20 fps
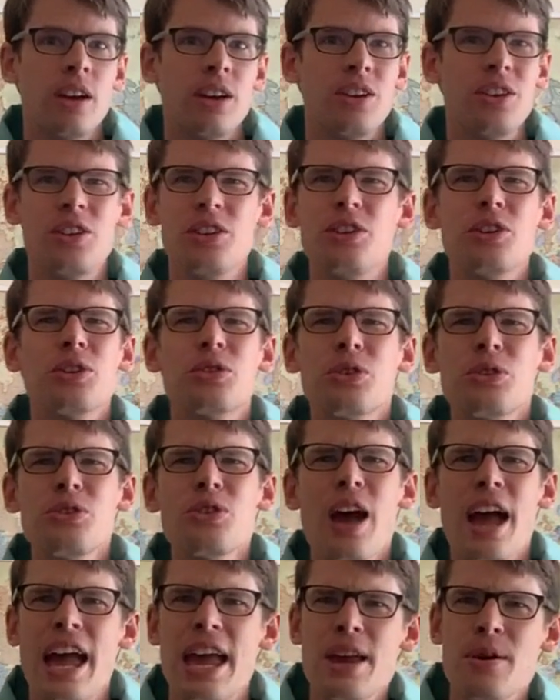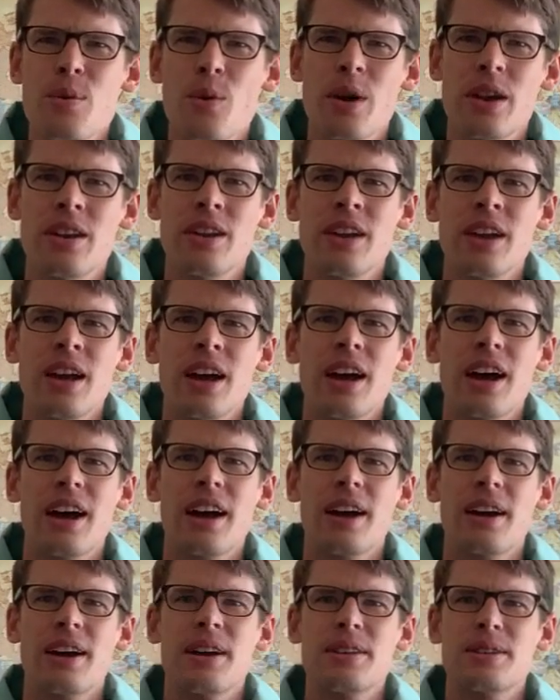Don't you hate when
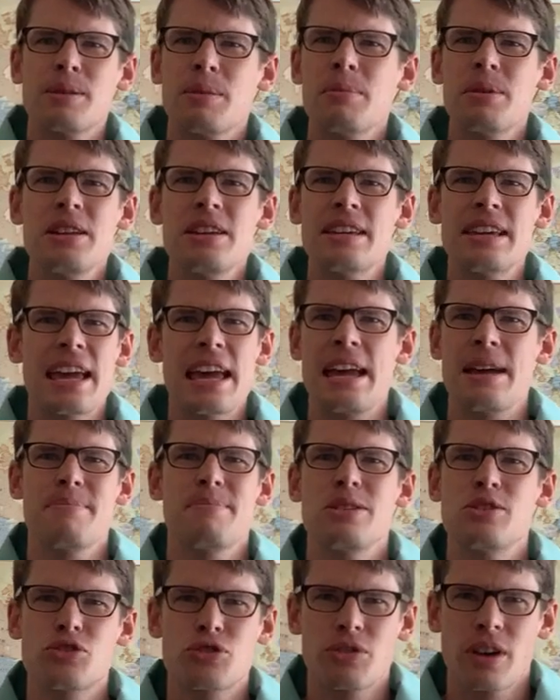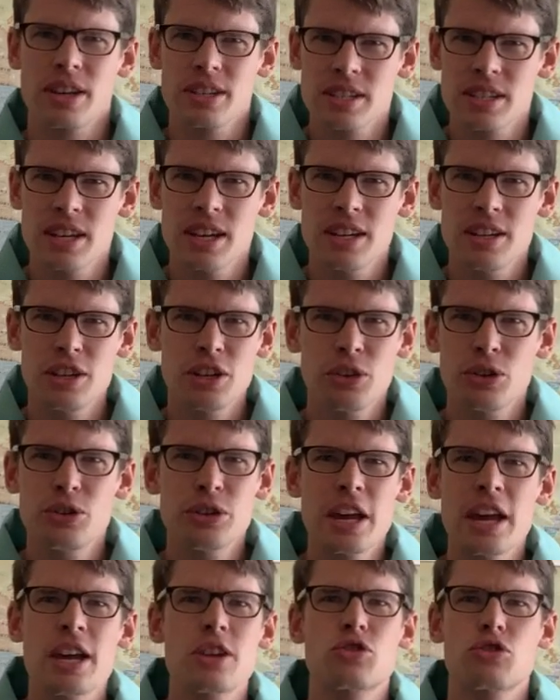somebody can't be trusted?
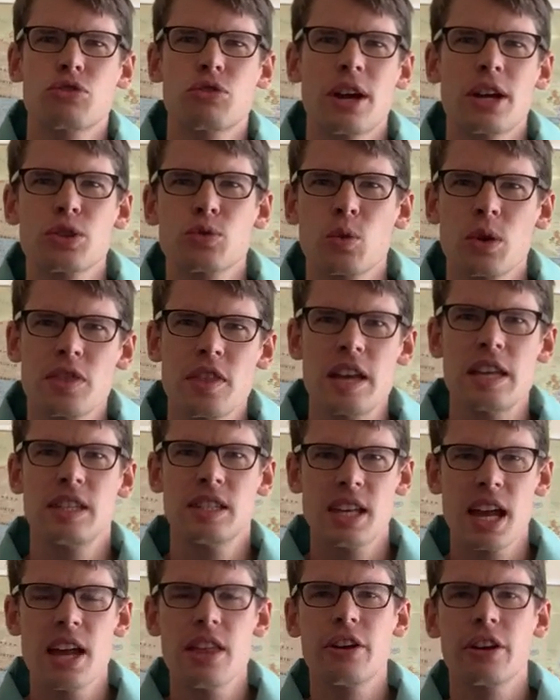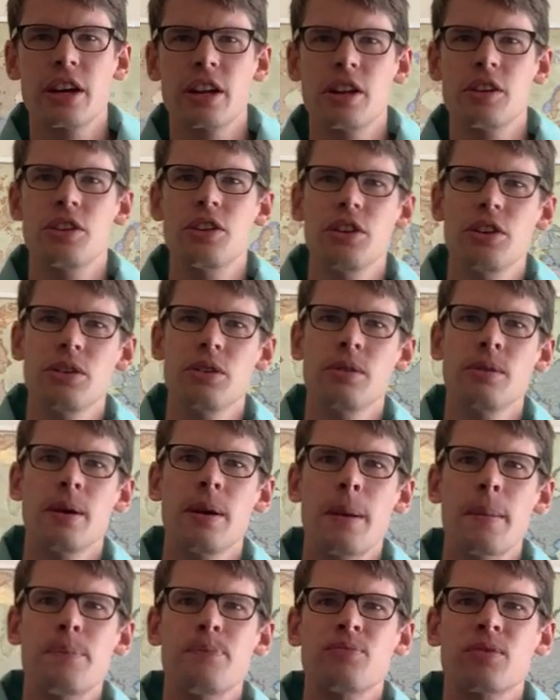You can't trust what they say they're going to do.
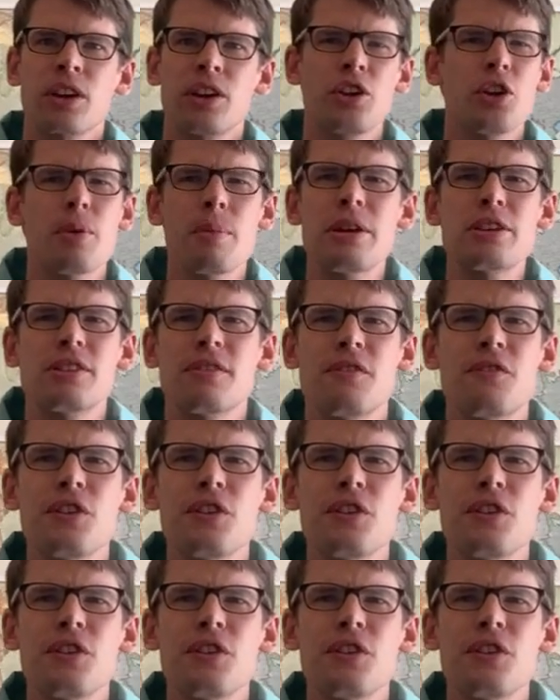It makes it